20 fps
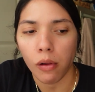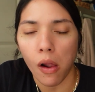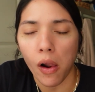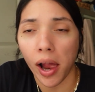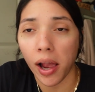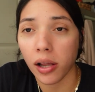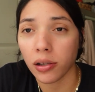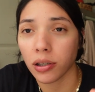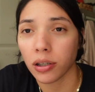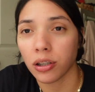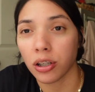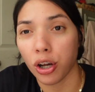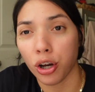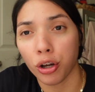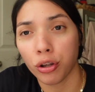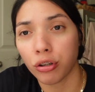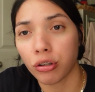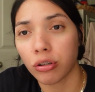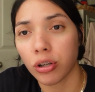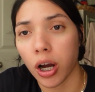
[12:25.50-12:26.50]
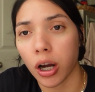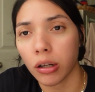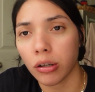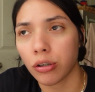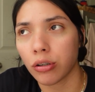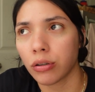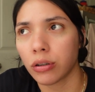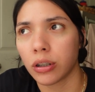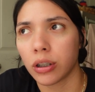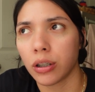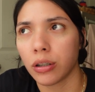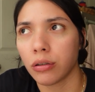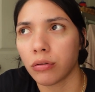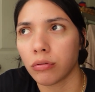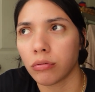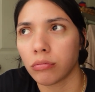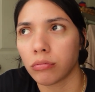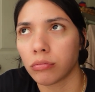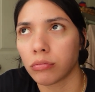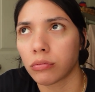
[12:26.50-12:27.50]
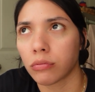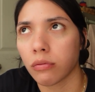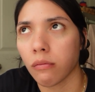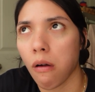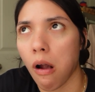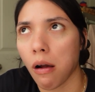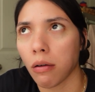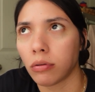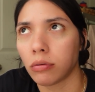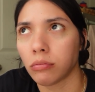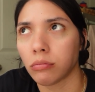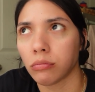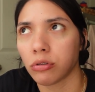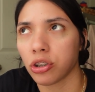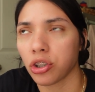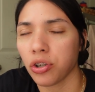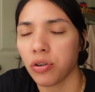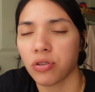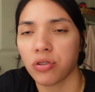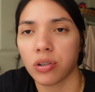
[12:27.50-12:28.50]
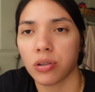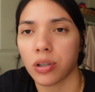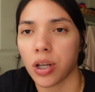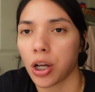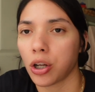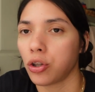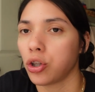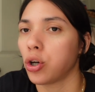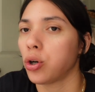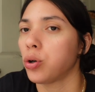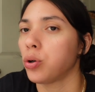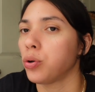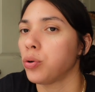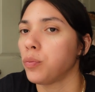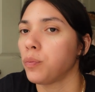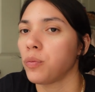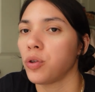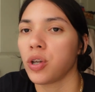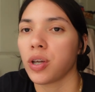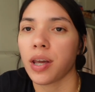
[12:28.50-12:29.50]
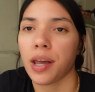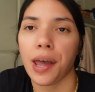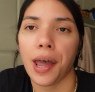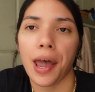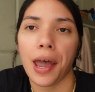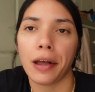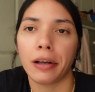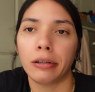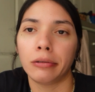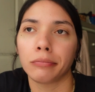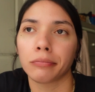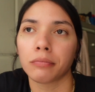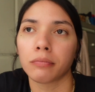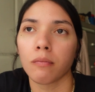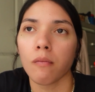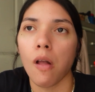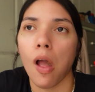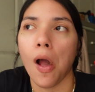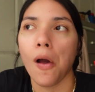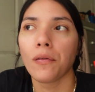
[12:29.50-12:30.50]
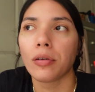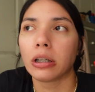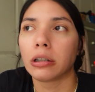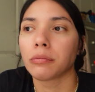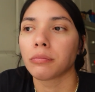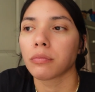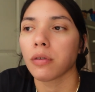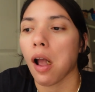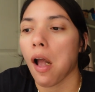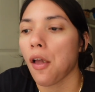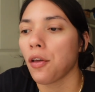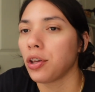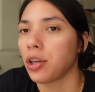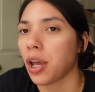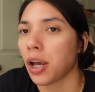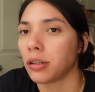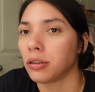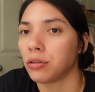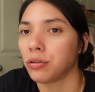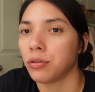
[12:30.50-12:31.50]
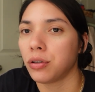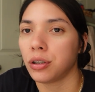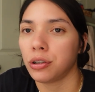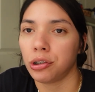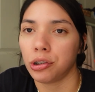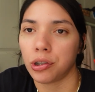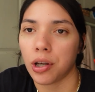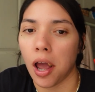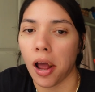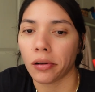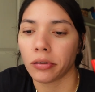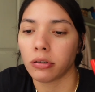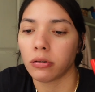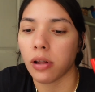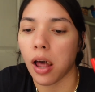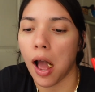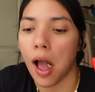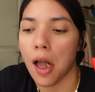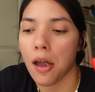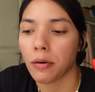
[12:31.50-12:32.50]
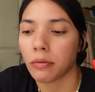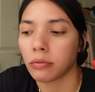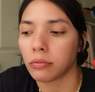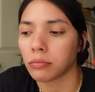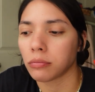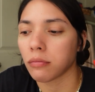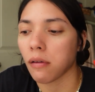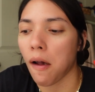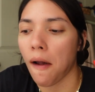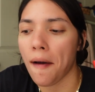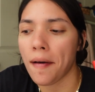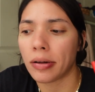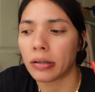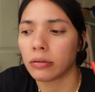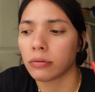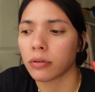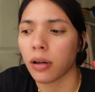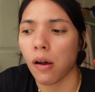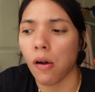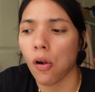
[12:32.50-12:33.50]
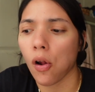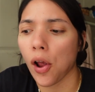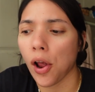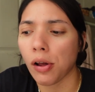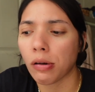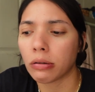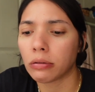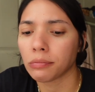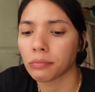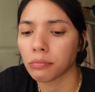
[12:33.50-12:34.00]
Like I said, the other doctor didn't, she was just like, no, you can't do this, you can't do that. And I was like, okay.